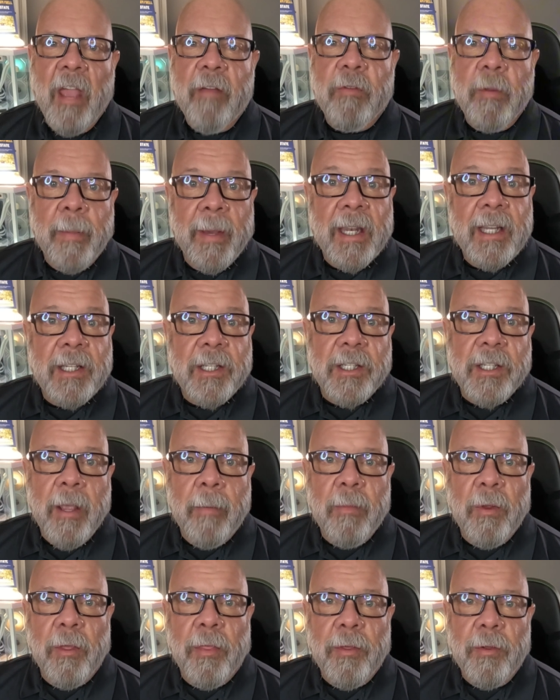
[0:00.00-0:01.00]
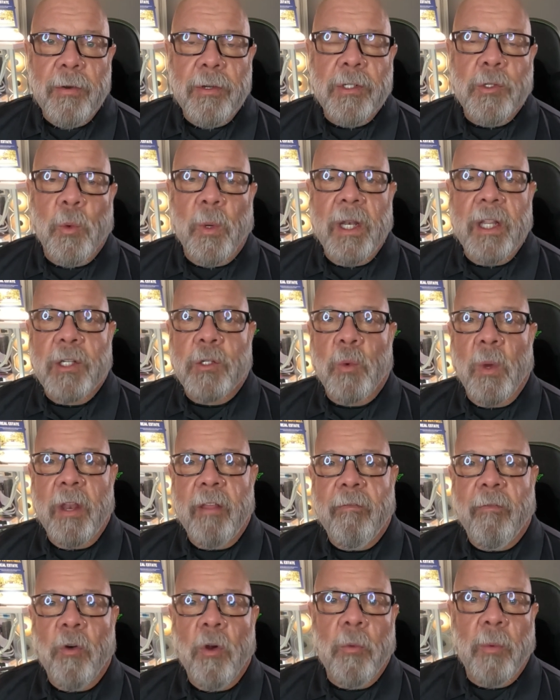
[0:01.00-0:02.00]
everybody, December 3rd,
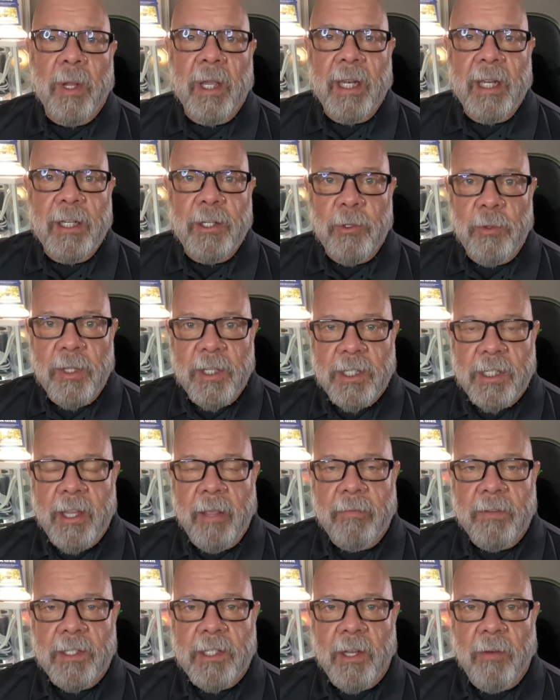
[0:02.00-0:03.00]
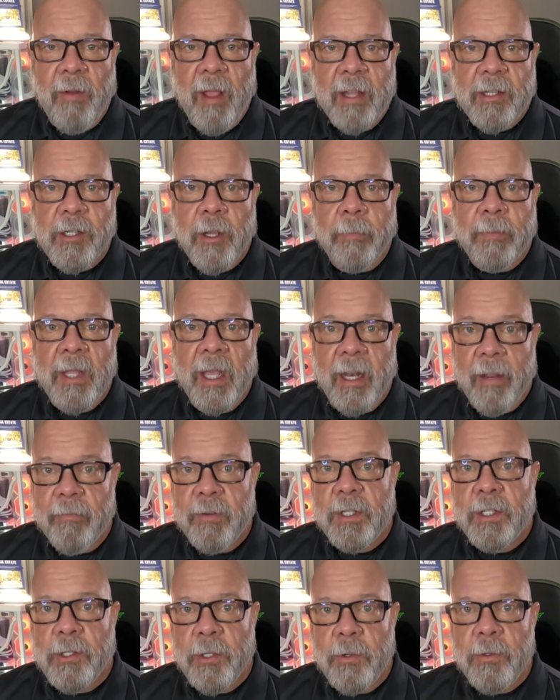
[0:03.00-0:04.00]
2024, we're going to do the Stevenson Ranch update.
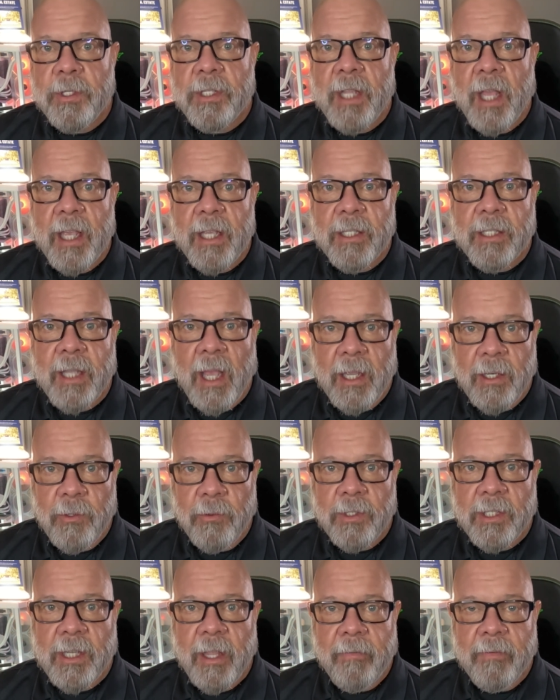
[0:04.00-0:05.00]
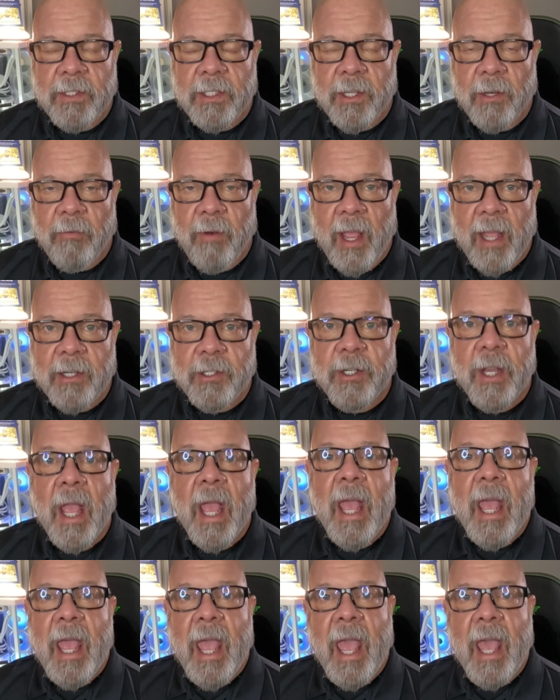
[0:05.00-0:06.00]
Every Tuesday is I do Stevenson Ranch,
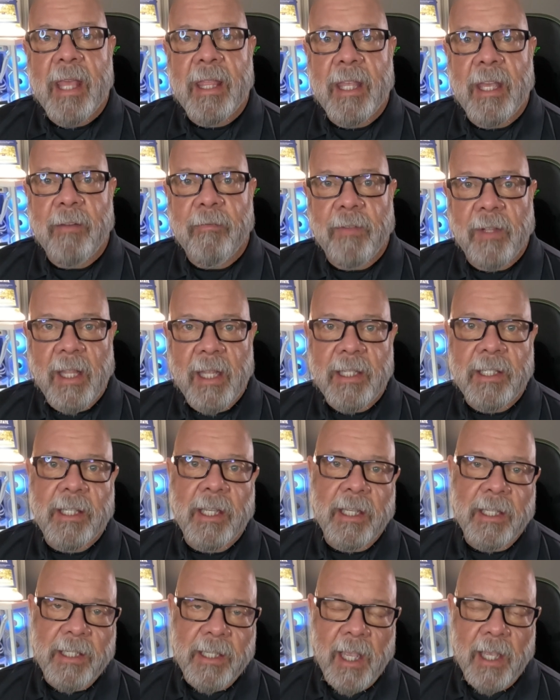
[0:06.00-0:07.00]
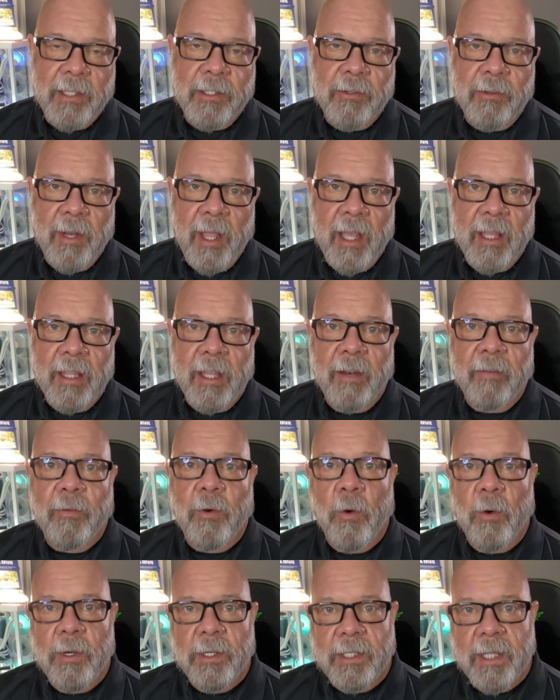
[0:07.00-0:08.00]
and then Valencia is yesterday, and then of
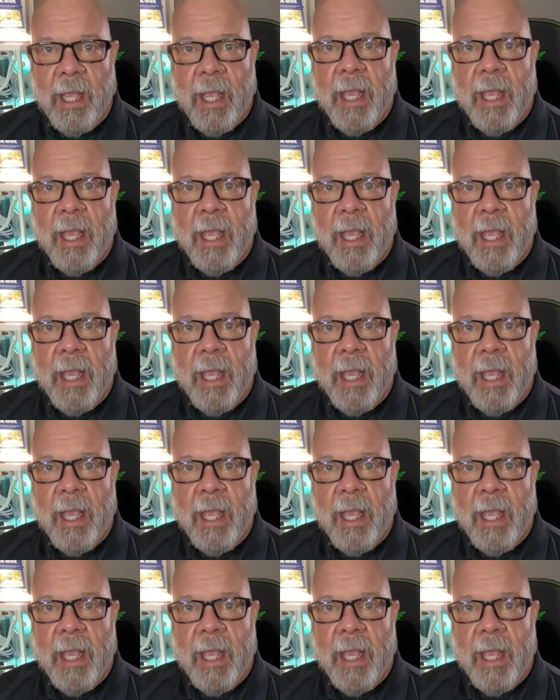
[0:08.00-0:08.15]
course